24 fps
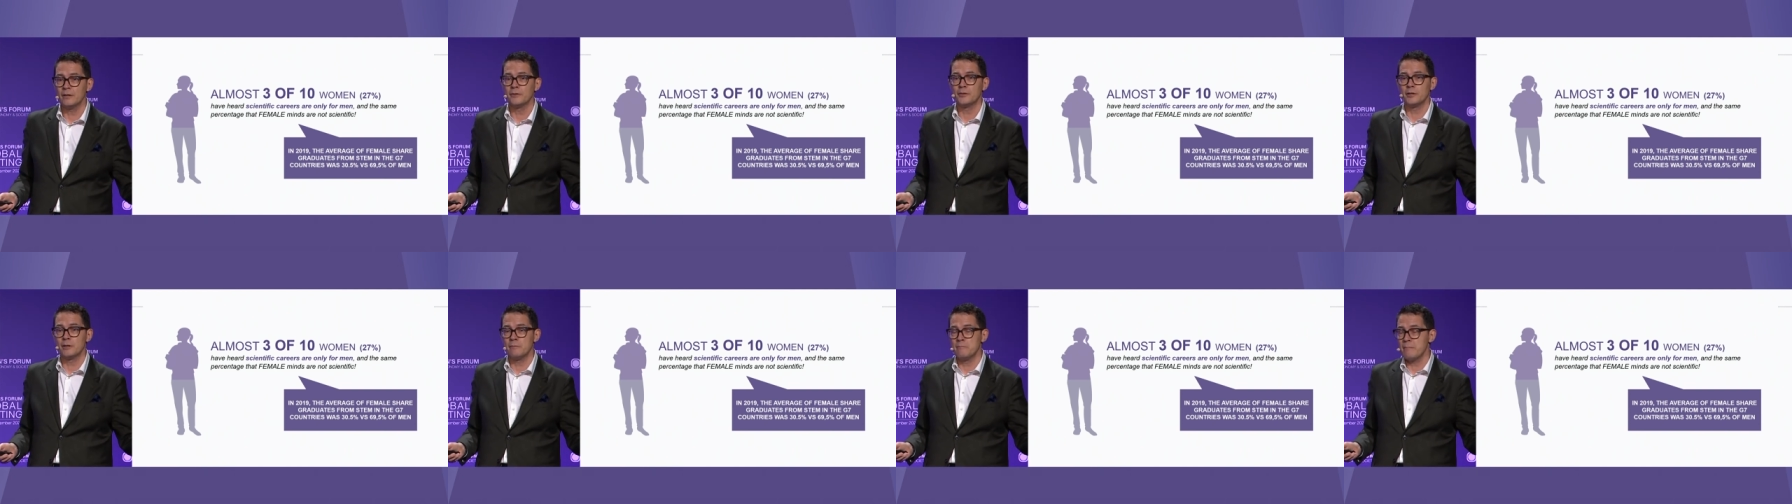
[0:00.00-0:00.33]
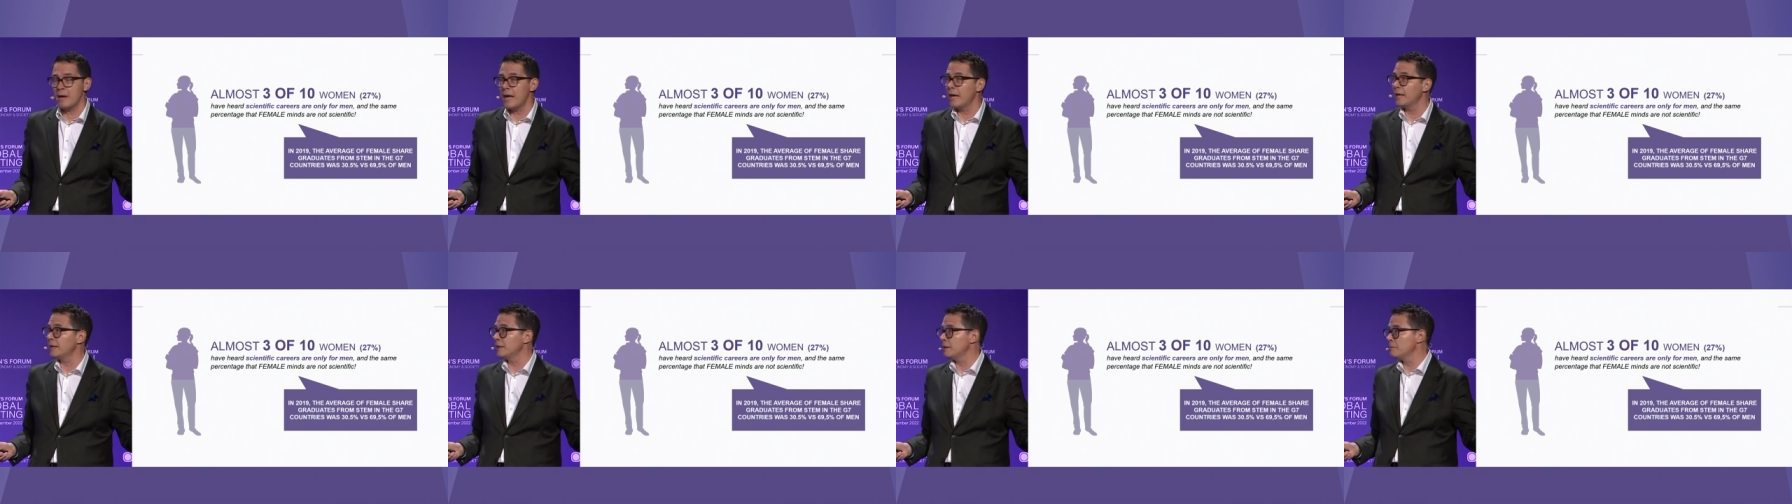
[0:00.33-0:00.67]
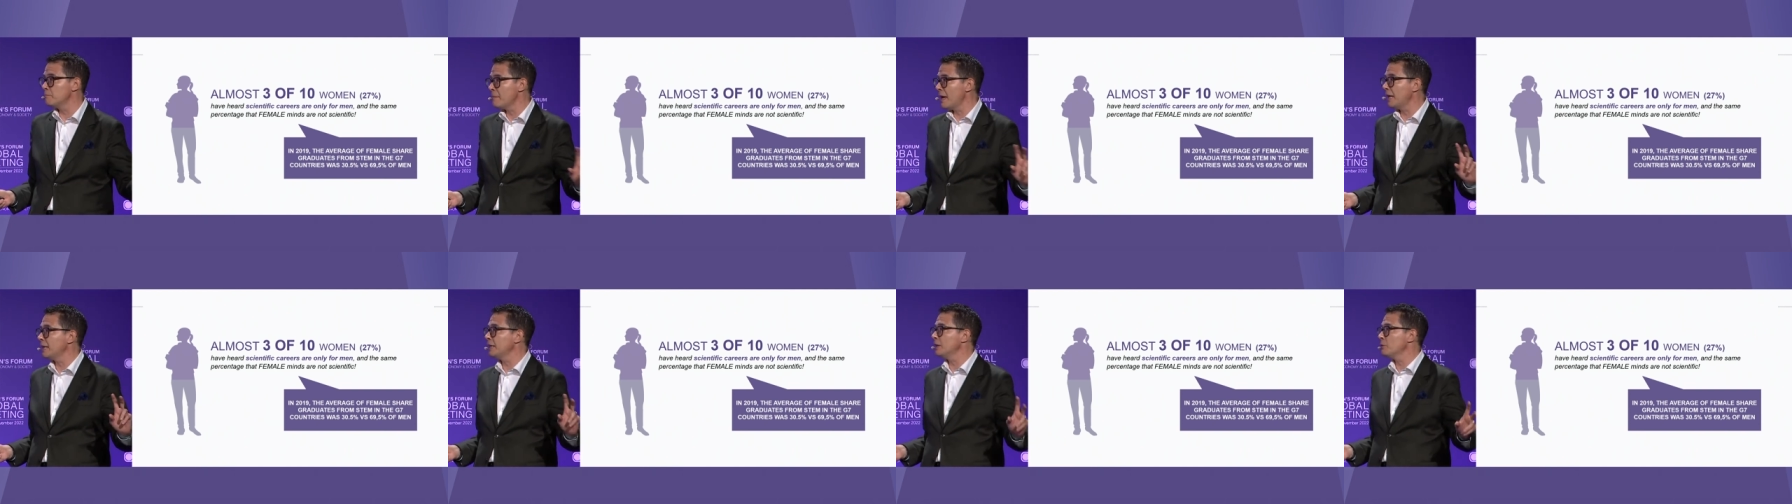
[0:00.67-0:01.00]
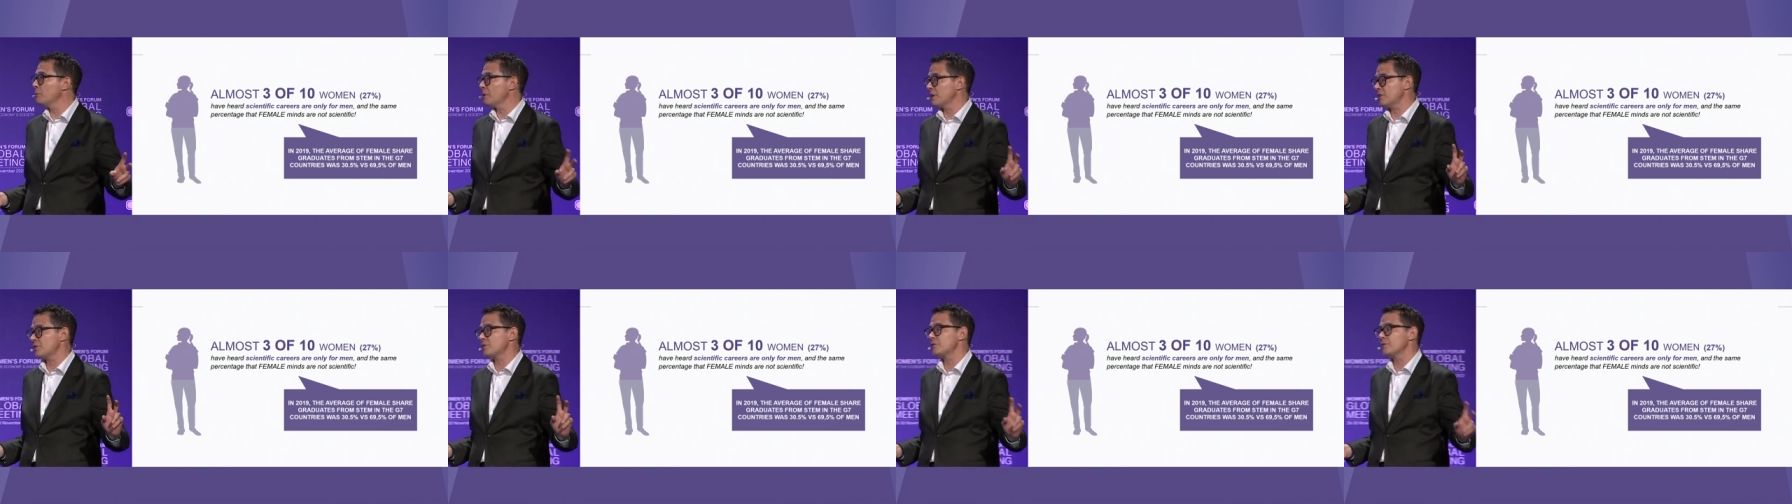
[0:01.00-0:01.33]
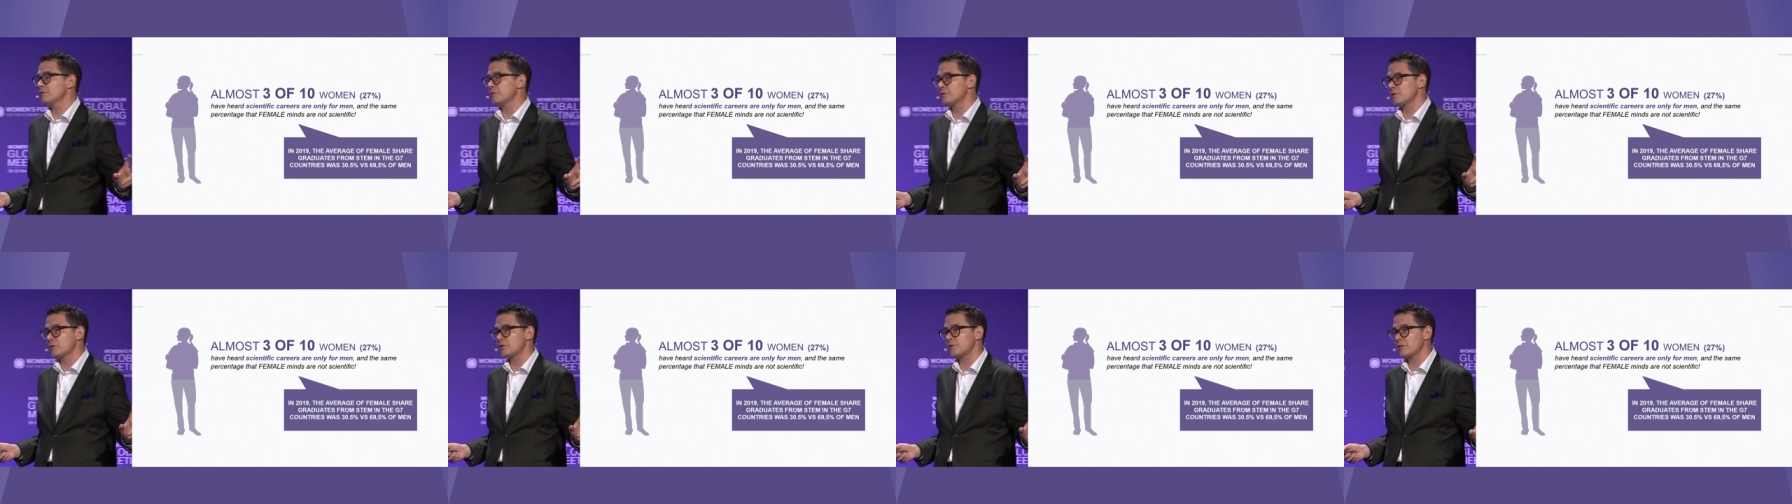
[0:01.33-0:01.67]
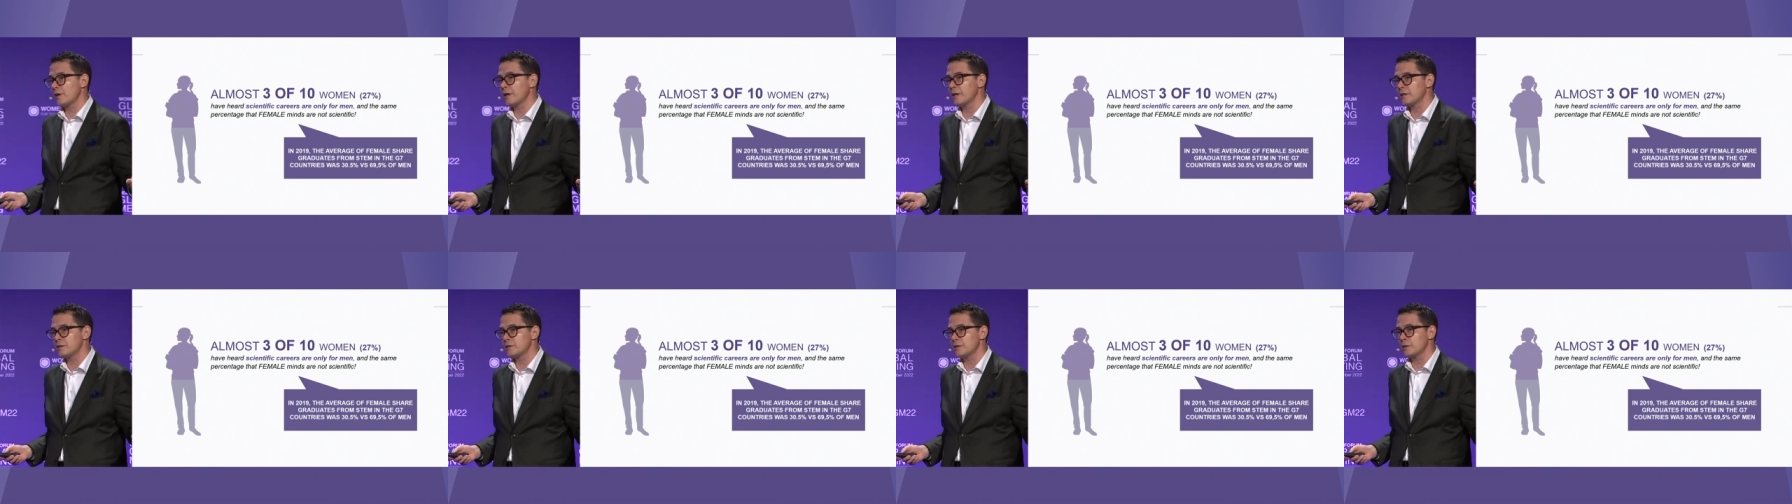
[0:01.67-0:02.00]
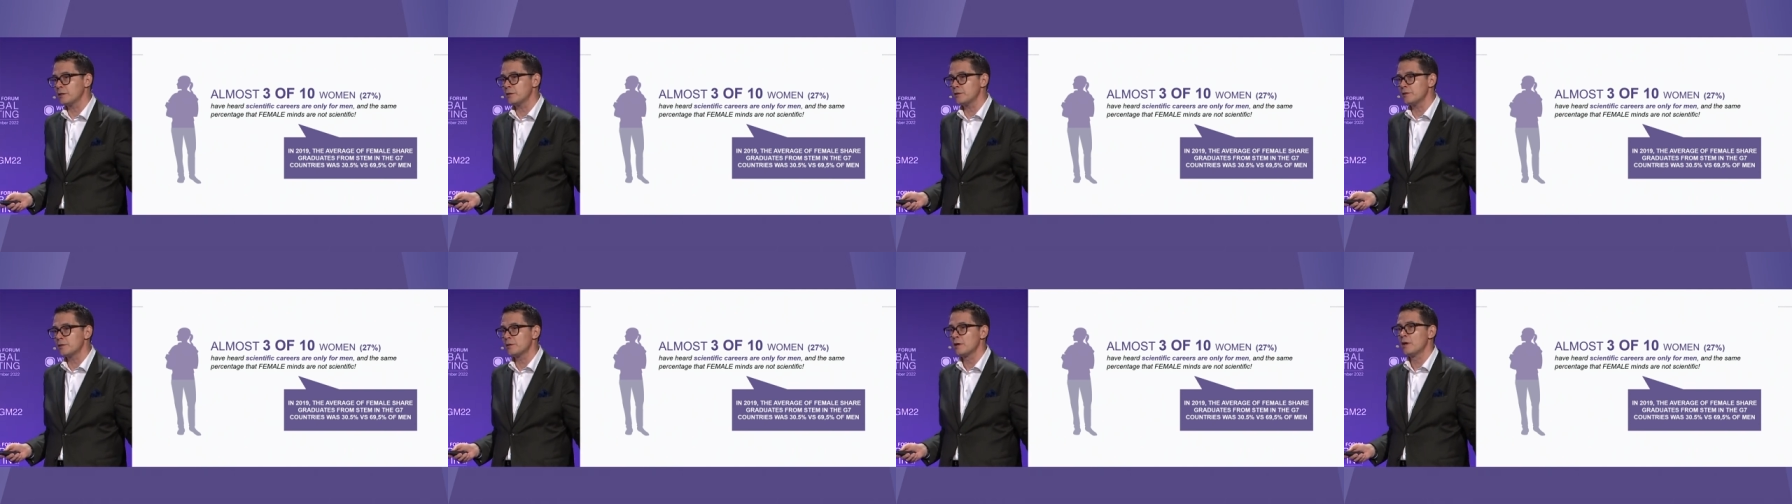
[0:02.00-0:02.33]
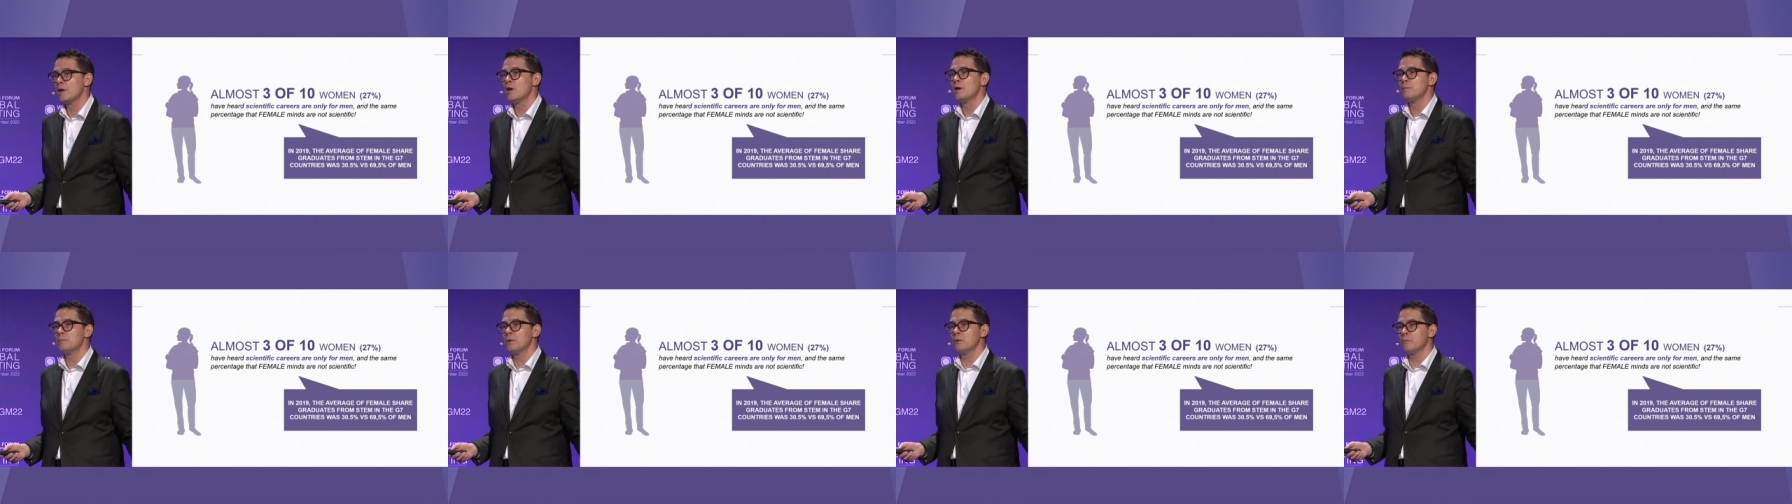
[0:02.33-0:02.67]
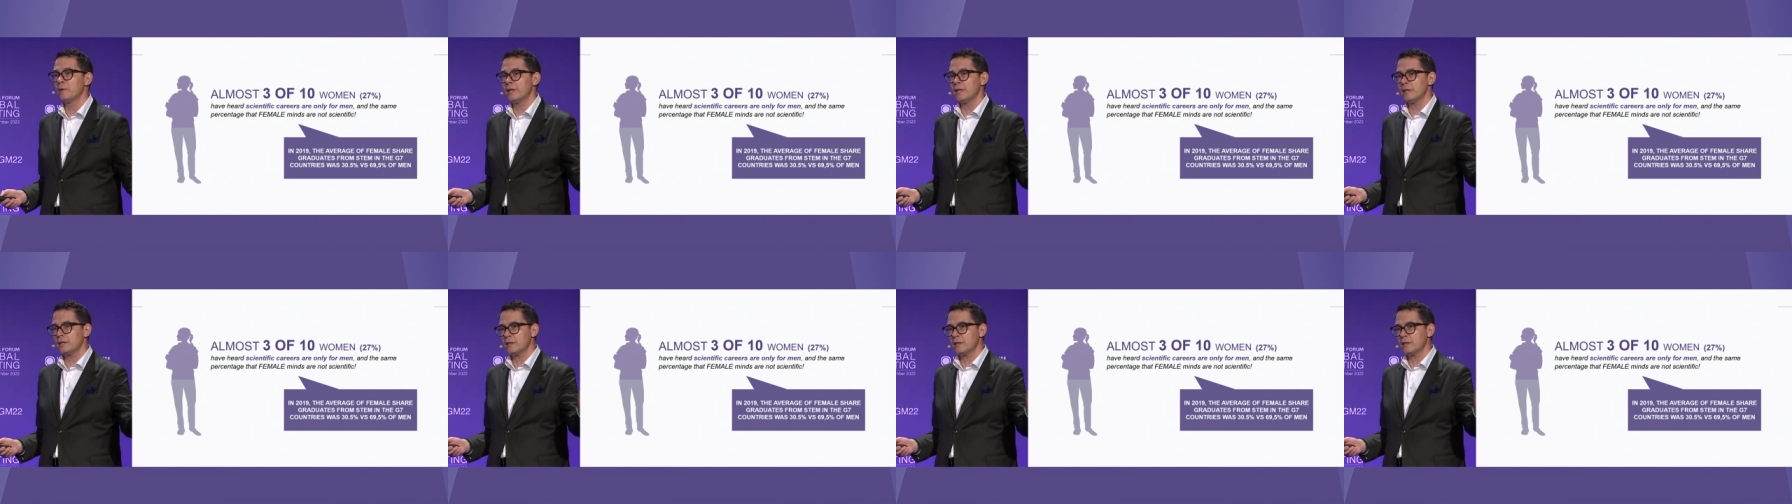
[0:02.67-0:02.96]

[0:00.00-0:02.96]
than men in many Western societies. But when it